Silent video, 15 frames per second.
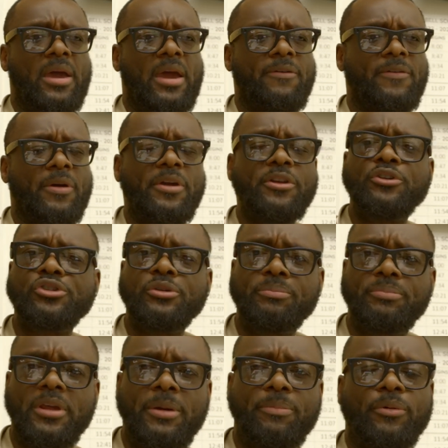and very interesting
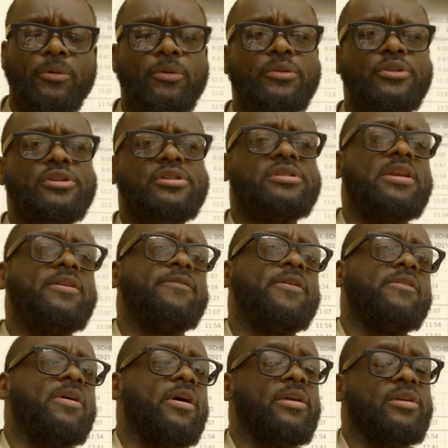people to sit in front
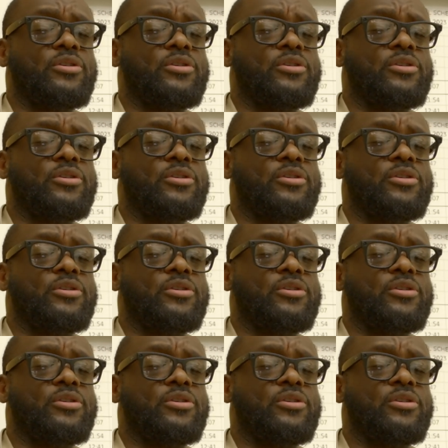of our